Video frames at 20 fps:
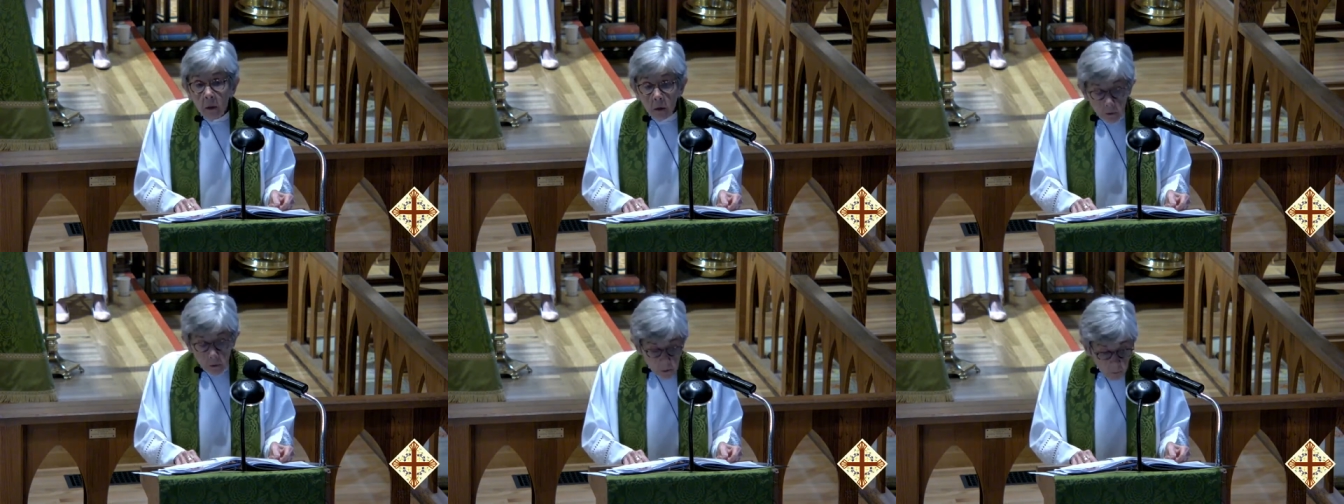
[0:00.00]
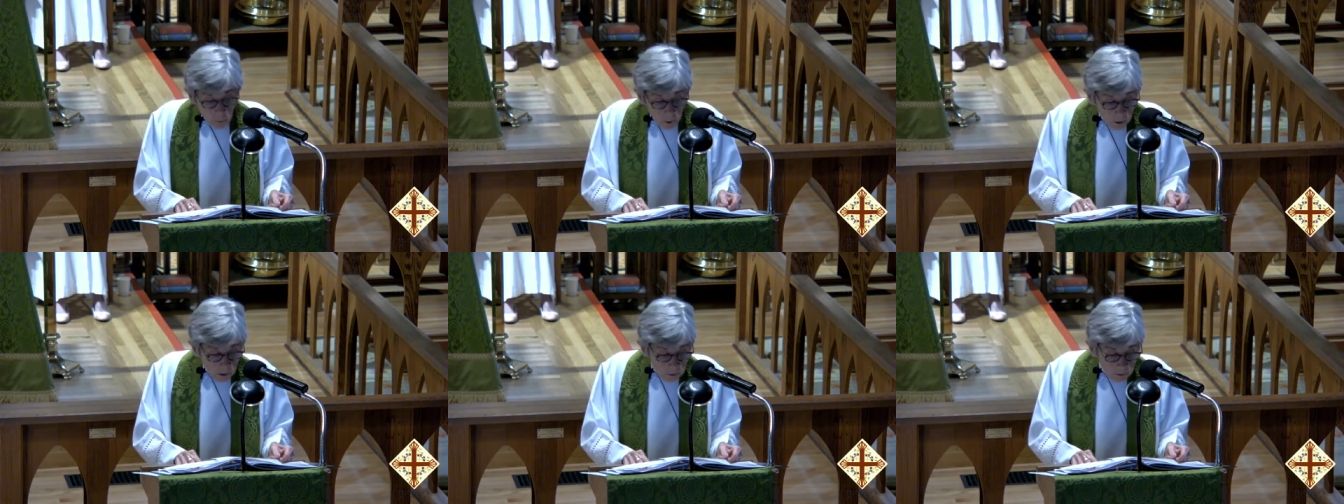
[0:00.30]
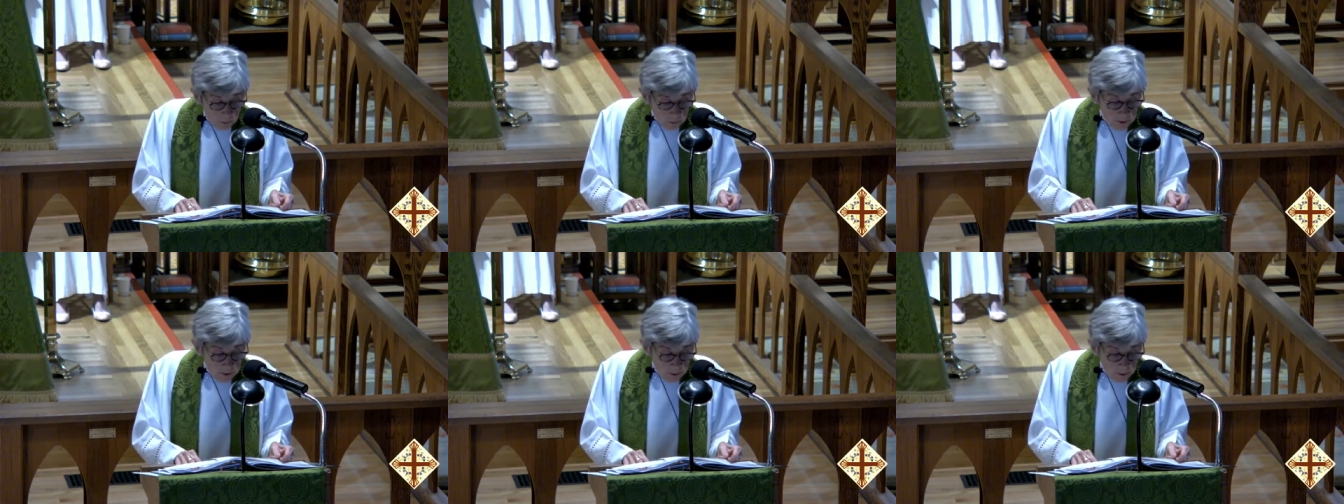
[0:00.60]
to walk
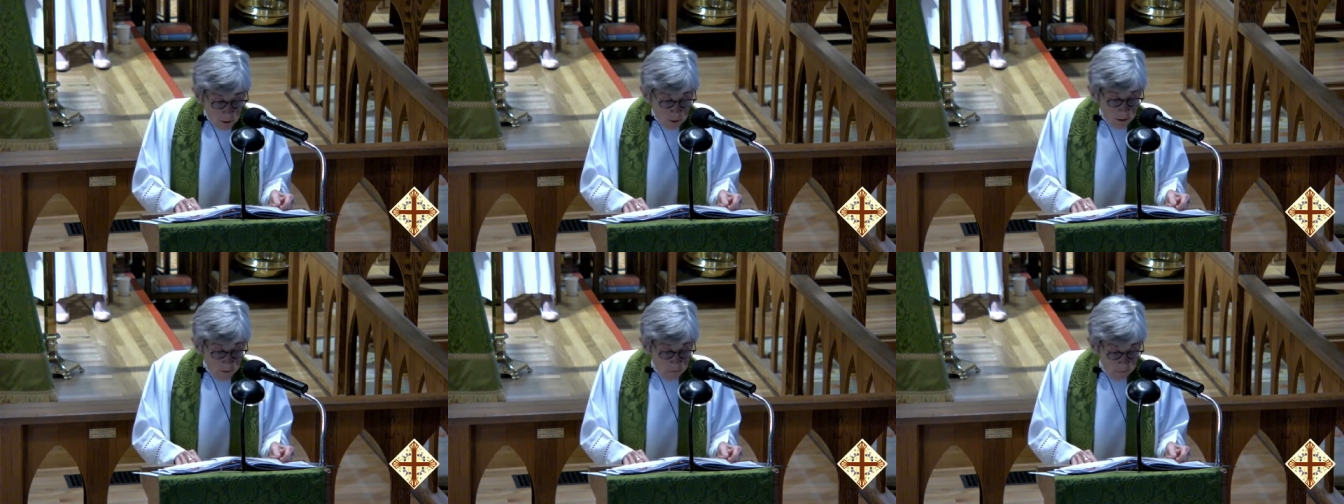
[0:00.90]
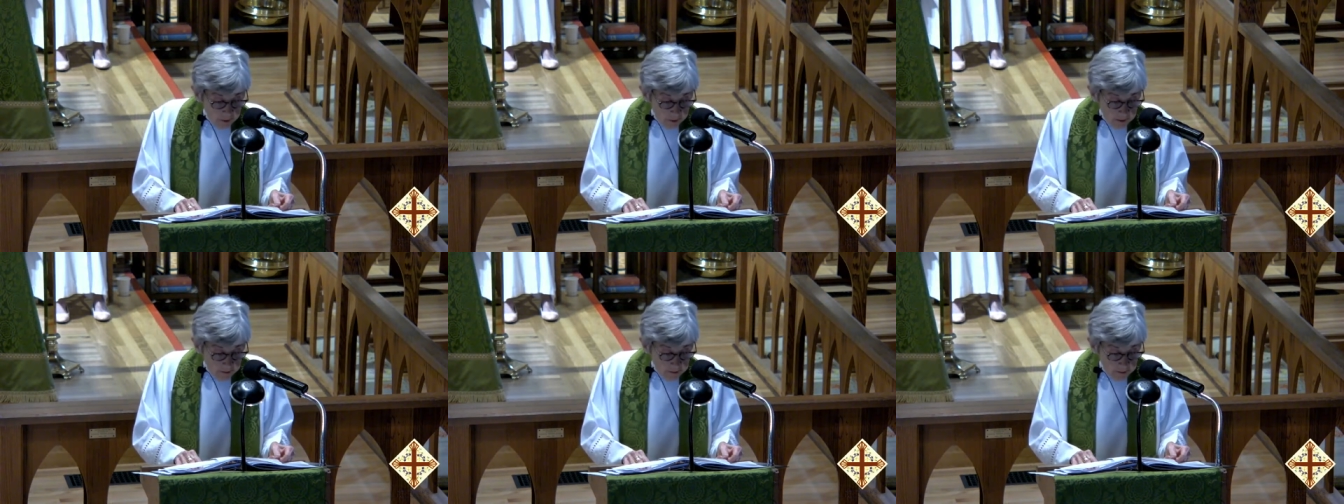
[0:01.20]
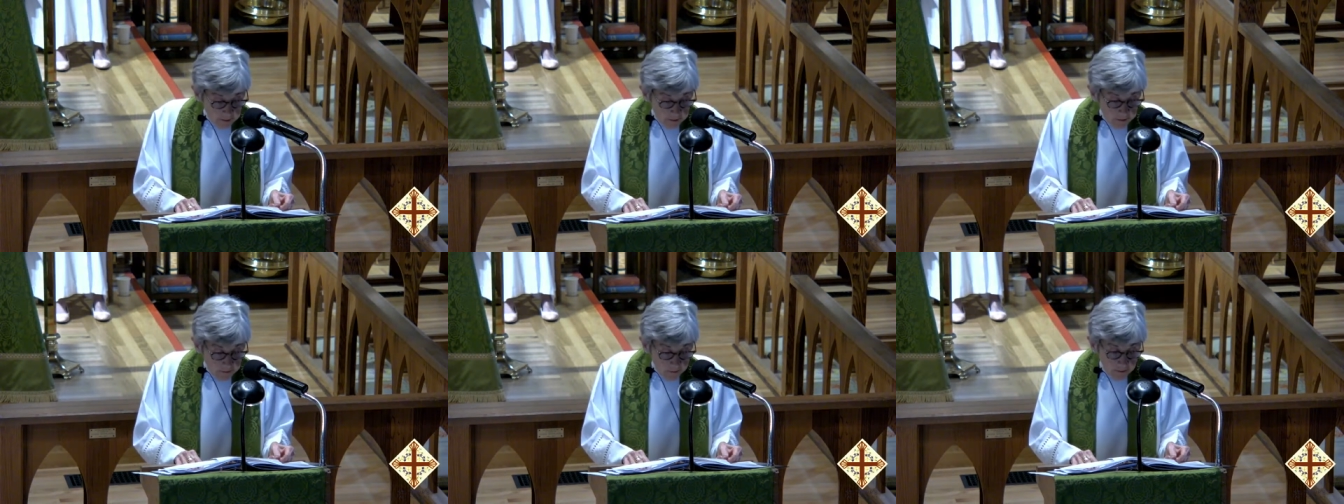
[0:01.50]
with all of
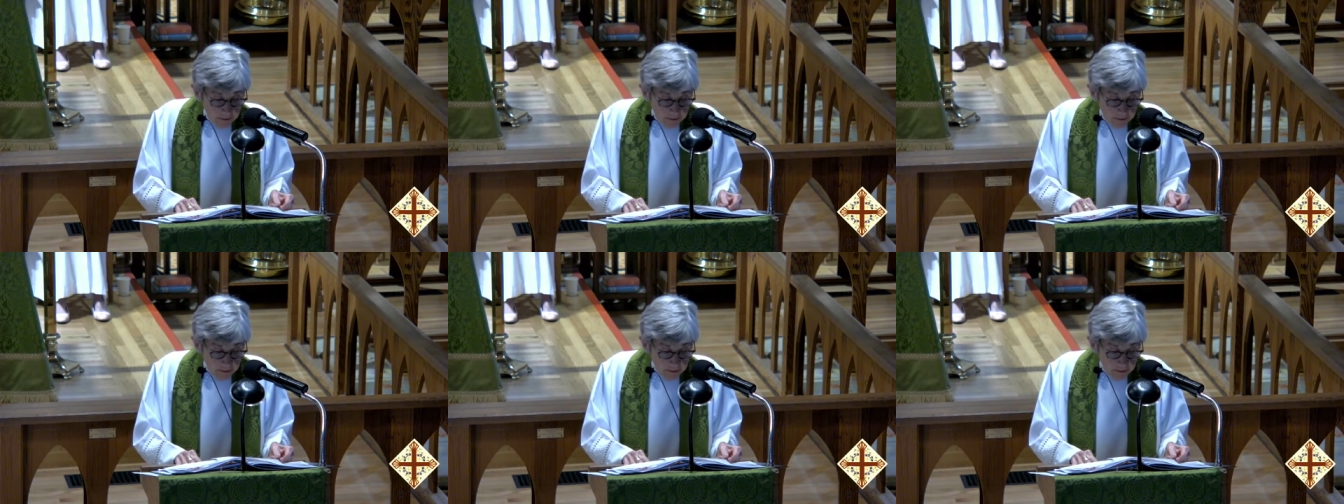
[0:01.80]
us